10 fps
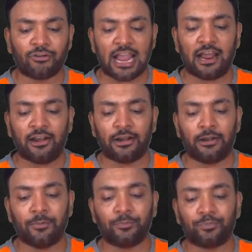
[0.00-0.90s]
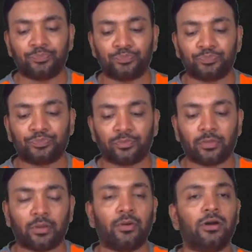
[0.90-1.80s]
500.
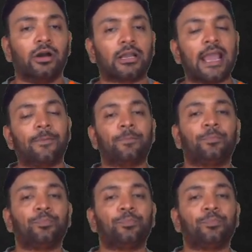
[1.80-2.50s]
Okay.